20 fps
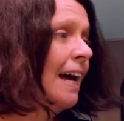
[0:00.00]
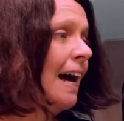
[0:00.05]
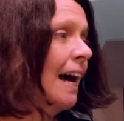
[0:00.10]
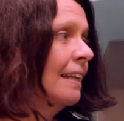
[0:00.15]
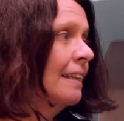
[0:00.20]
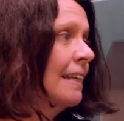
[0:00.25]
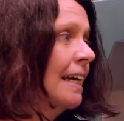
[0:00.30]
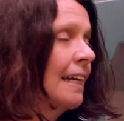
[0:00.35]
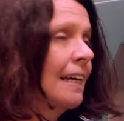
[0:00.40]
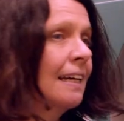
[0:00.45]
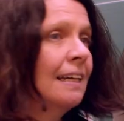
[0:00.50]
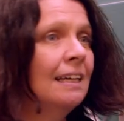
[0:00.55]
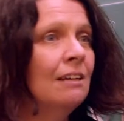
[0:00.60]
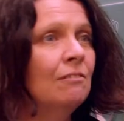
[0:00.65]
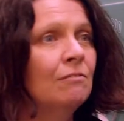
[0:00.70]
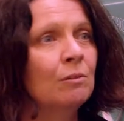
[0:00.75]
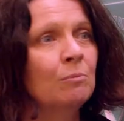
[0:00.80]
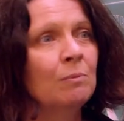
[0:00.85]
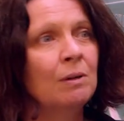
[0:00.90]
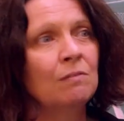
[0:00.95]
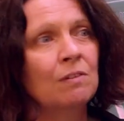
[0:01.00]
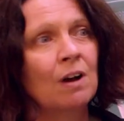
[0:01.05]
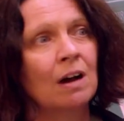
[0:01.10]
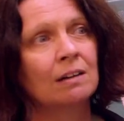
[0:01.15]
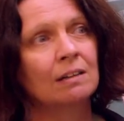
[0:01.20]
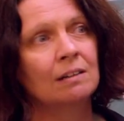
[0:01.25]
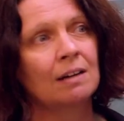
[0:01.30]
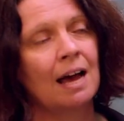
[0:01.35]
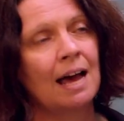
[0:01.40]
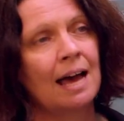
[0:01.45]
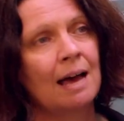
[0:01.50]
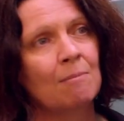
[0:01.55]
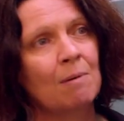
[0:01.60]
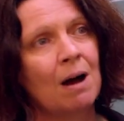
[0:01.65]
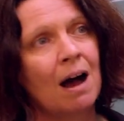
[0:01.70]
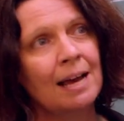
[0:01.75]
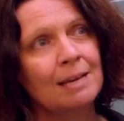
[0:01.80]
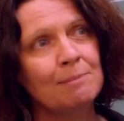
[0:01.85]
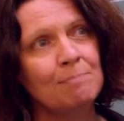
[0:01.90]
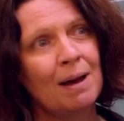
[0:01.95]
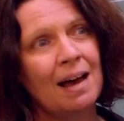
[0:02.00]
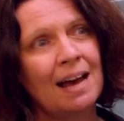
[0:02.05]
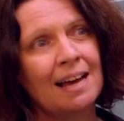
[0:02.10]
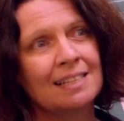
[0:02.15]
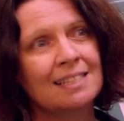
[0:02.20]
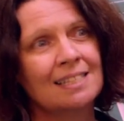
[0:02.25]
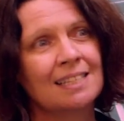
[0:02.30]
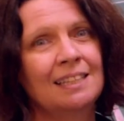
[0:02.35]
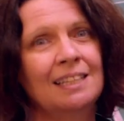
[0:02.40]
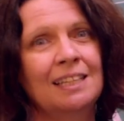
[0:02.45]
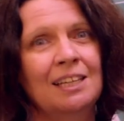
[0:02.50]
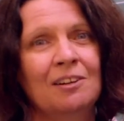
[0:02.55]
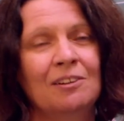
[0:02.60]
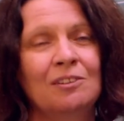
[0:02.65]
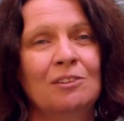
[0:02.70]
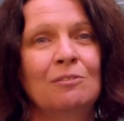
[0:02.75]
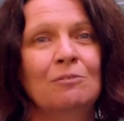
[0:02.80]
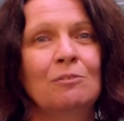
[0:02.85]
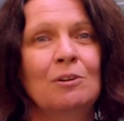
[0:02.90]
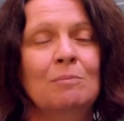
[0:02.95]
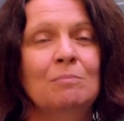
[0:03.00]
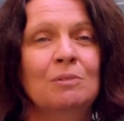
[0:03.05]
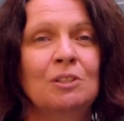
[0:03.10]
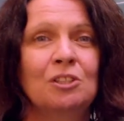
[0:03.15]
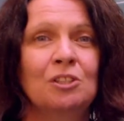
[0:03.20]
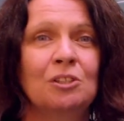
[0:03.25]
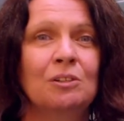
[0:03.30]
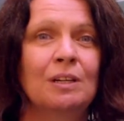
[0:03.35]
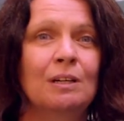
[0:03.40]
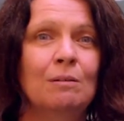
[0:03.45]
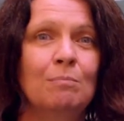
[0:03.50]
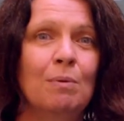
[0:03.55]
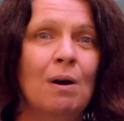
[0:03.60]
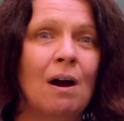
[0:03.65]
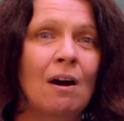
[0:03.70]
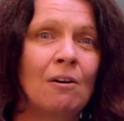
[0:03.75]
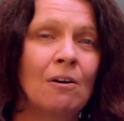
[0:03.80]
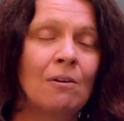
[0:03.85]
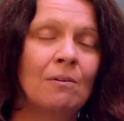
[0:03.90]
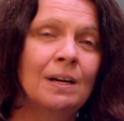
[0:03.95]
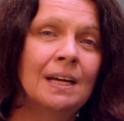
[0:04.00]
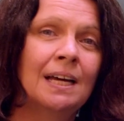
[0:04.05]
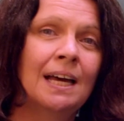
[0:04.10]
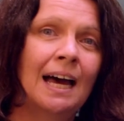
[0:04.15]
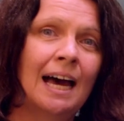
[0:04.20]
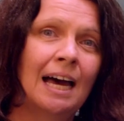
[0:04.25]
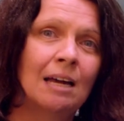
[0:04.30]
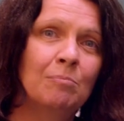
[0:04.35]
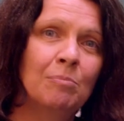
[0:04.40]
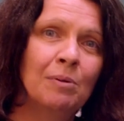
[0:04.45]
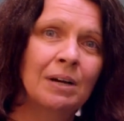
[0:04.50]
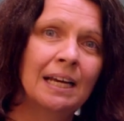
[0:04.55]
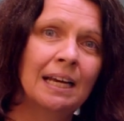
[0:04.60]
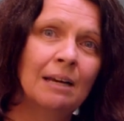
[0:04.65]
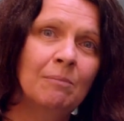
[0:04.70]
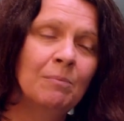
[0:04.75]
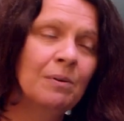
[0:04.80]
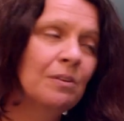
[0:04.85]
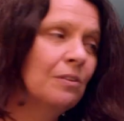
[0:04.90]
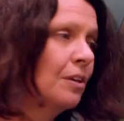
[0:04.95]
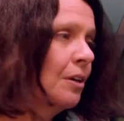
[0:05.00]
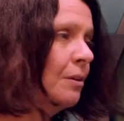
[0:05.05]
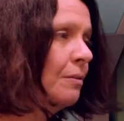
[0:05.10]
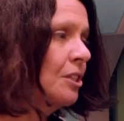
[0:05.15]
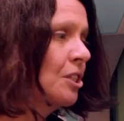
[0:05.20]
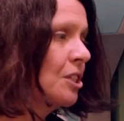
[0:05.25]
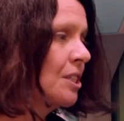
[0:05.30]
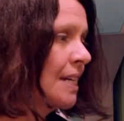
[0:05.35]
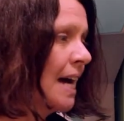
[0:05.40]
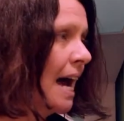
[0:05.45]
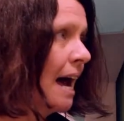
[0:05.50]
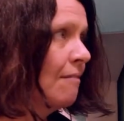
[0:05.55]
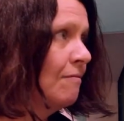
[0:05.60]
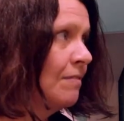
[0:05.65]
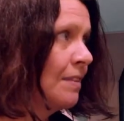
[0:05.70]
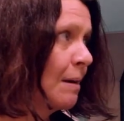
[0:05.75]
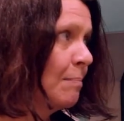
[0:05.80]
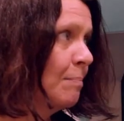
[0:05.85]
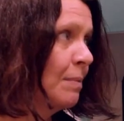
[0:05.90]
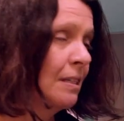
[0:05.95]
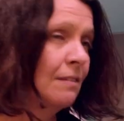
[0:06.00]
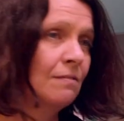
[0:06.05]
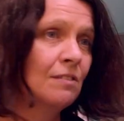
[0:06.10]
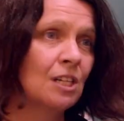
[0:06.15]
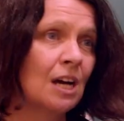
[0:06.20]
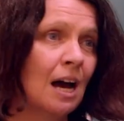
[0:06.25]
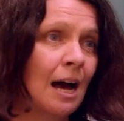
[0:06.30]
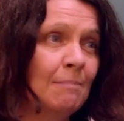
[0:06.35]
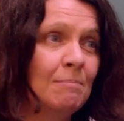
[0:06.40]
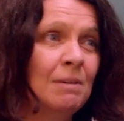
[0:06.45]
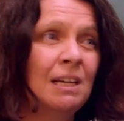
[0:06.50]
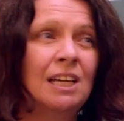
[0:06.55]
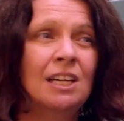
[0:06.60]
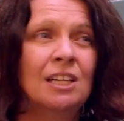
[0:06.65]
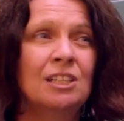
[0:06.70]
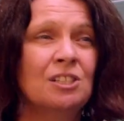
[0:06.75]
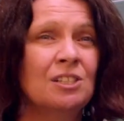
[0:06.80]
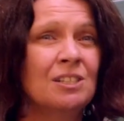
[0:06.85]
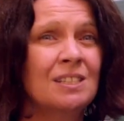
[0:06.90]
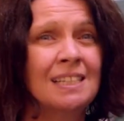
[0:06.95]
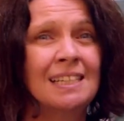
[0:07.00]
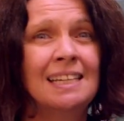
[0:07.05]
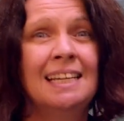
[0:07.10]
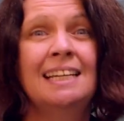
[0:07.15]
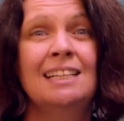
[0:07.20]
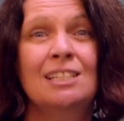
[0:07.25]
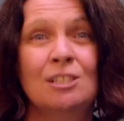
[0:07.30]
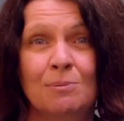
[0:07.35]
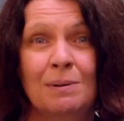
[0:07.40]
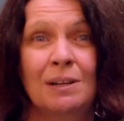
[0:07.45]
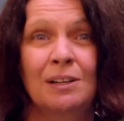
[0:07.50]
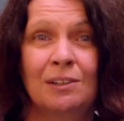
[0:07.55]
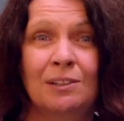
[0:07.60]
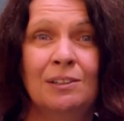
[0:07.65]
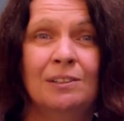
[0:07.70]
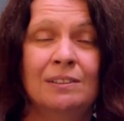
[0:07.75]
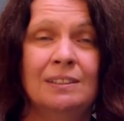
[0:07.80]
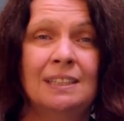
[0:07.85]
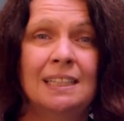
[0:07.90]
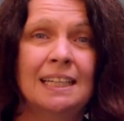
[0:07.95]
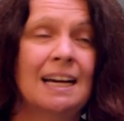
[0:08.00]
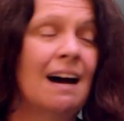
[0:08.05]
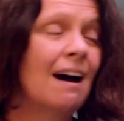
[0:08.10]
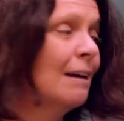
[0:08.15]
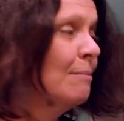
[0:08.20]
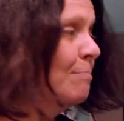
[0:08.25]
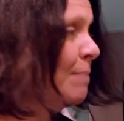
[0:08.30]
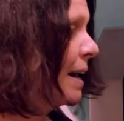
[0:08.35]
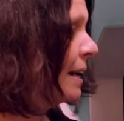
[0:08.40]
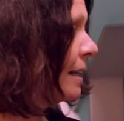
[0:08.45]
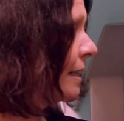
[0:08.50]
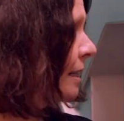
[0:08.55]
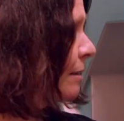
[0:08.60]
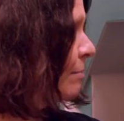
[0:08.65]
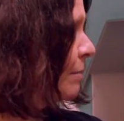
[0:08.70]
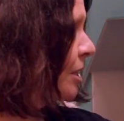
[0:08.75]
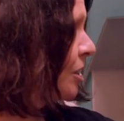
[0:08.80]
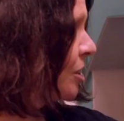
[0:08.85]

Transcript: and we've got iPads in the other room that you can borrow and bring in with you and just have that bit of time. It doesn't need to include the iPad. It can be